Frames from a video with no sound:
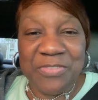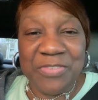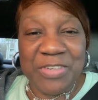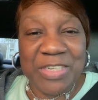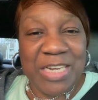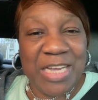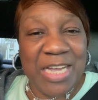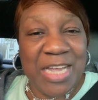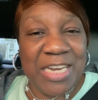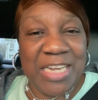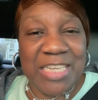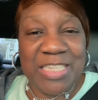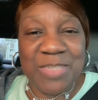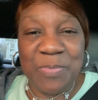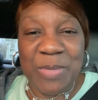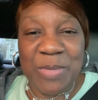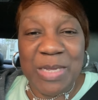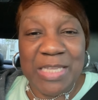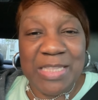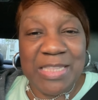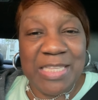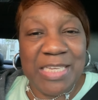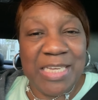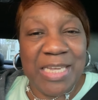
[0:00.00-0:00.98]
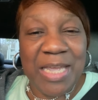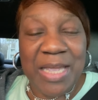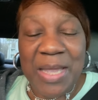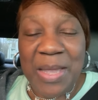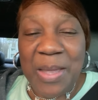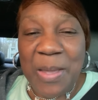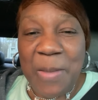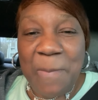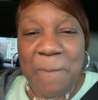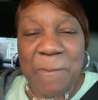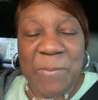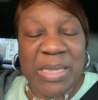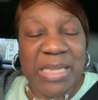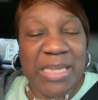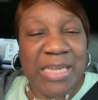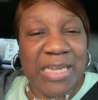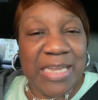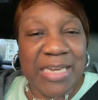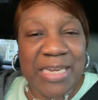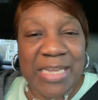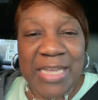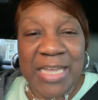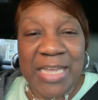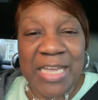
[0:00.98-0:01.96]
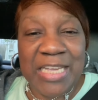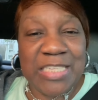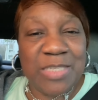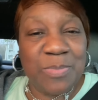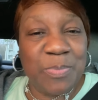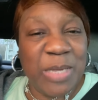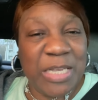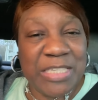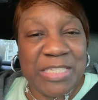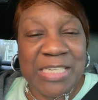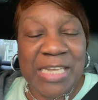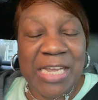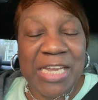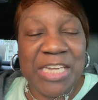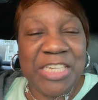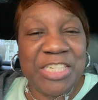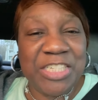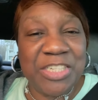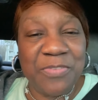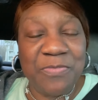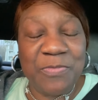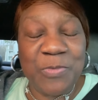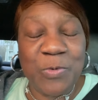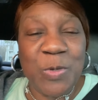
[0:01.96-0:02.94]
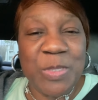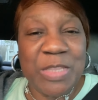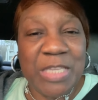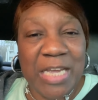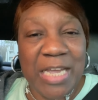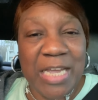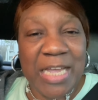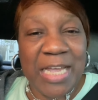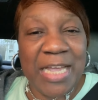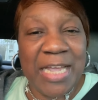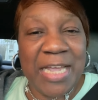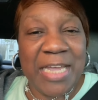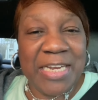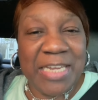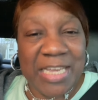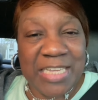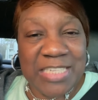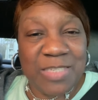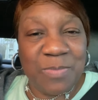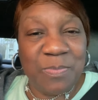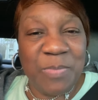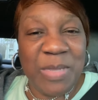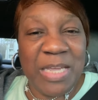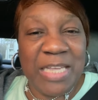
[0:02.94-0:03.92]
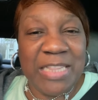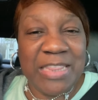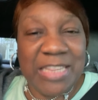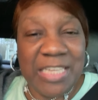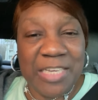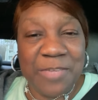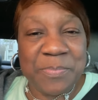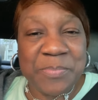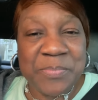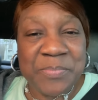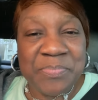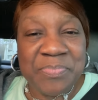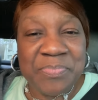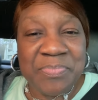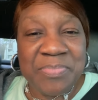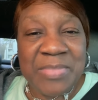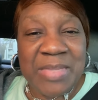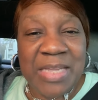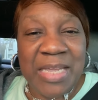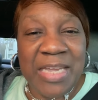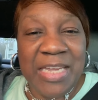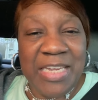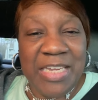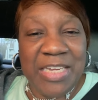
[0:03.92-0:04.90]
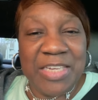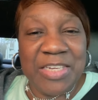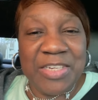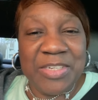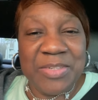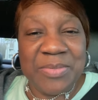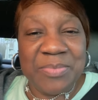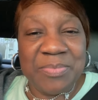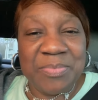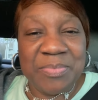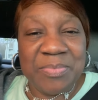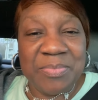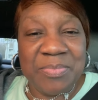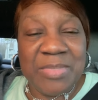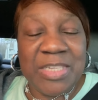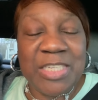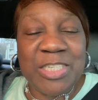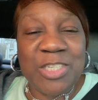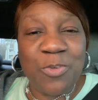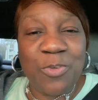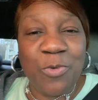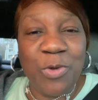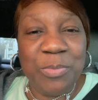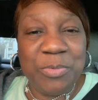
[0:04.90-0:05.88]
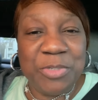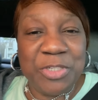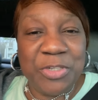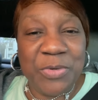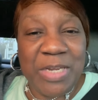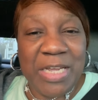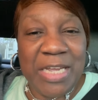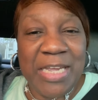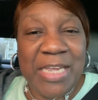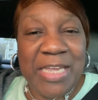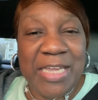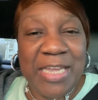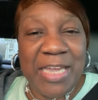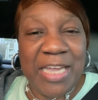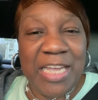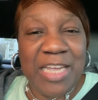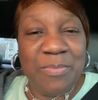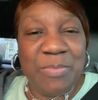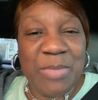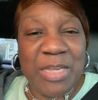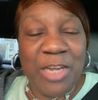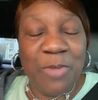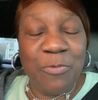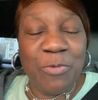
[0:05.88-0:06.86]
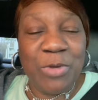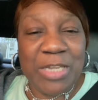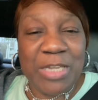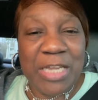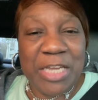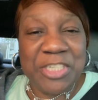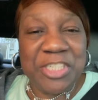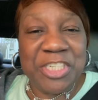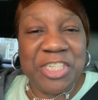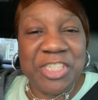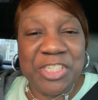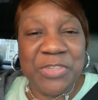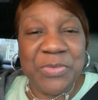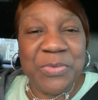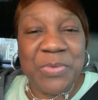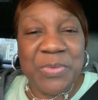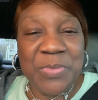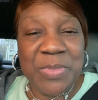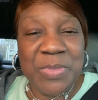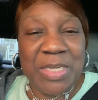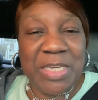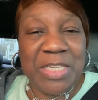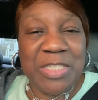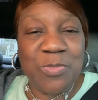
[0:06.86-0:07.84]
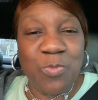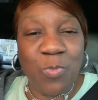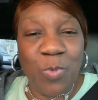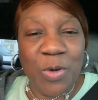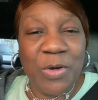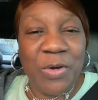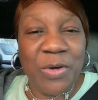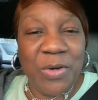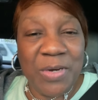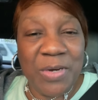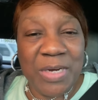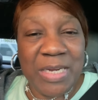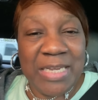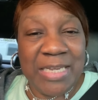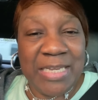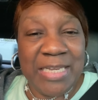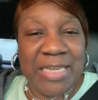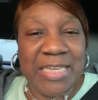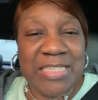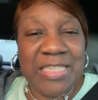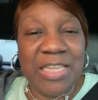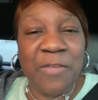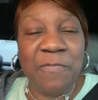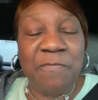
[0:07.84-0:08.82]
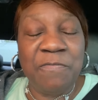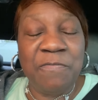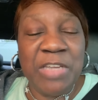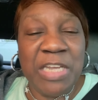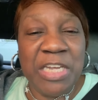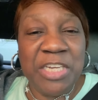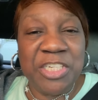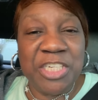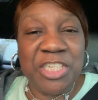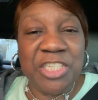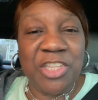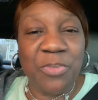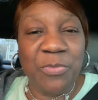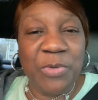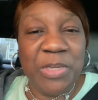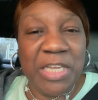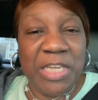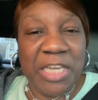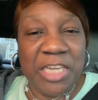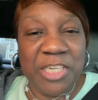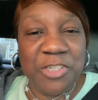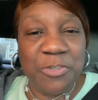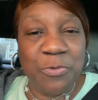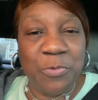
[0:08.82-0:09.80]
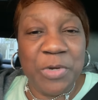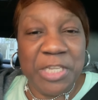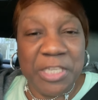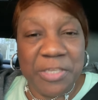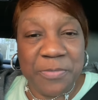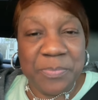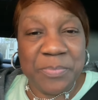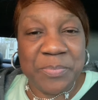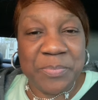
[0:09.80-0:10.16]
for the Unexpected. Be an Expectation for the Unexpected. And the scripture that he gave me in relation to this word is Ephesians 3 and 20.